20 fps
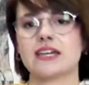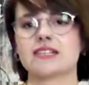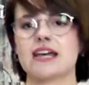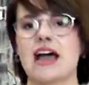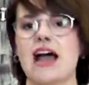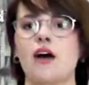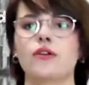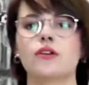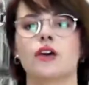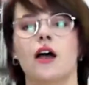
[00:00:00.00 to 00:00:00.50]
it
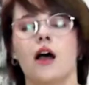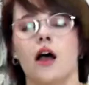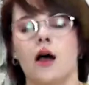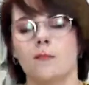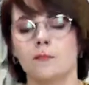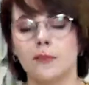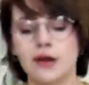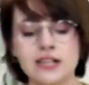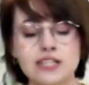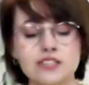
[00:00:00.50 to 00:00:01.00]
down.
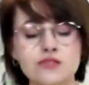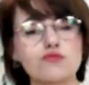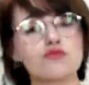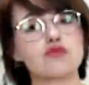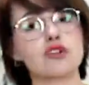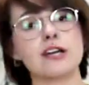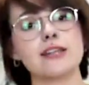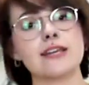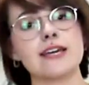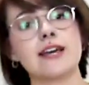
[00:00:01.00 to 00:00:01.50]
But it's
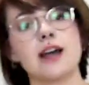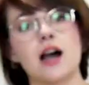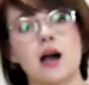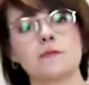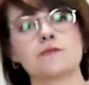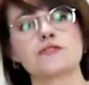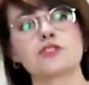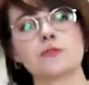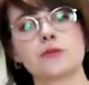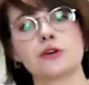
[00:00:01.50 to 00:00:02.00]
really
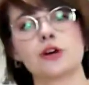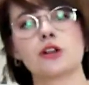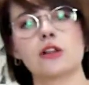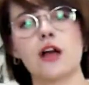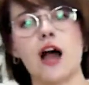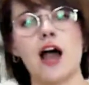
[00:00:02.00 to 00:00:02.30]
comfortable.